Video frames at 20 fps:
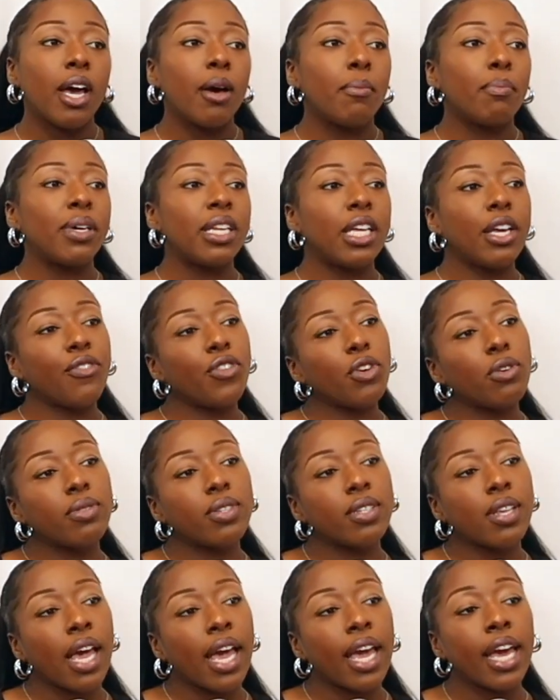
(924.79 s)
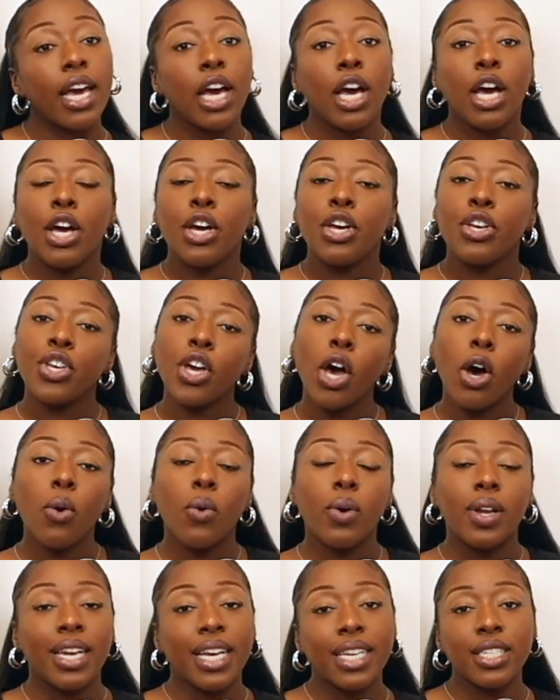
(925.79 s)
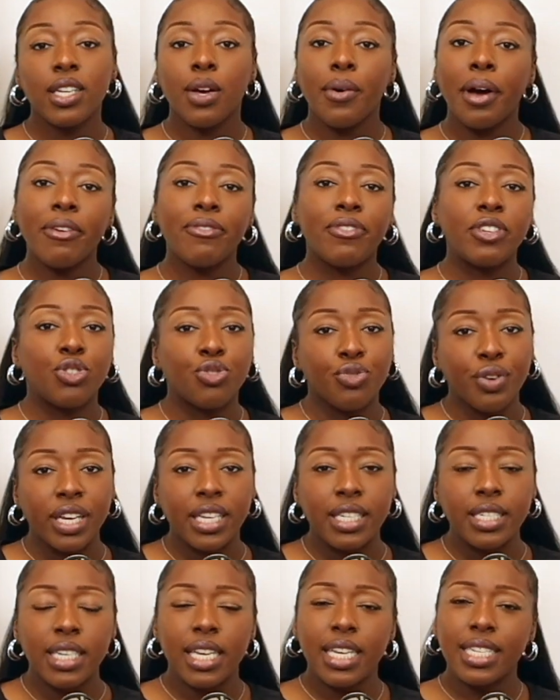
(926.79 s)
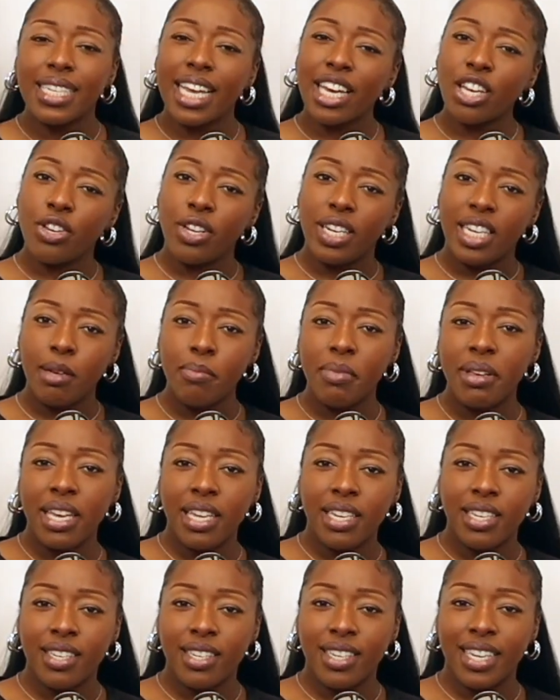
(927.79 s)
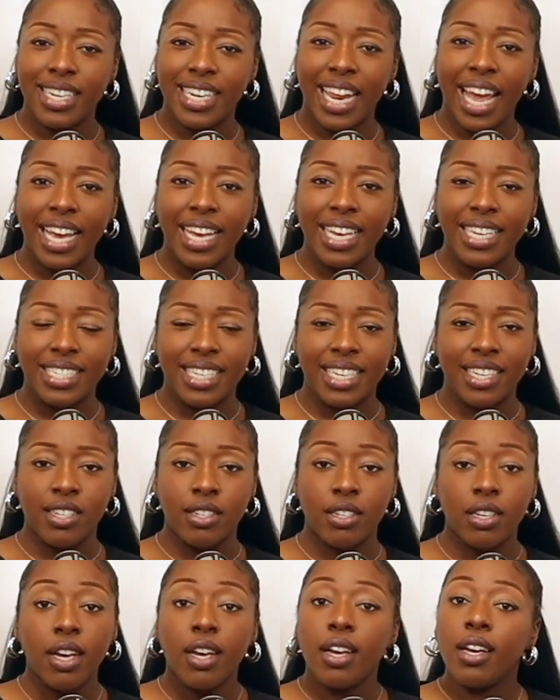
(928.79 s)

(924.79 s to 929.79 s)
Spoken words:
But if you say, yo, let's go out for drinks, it's like you're limiting the date, as in,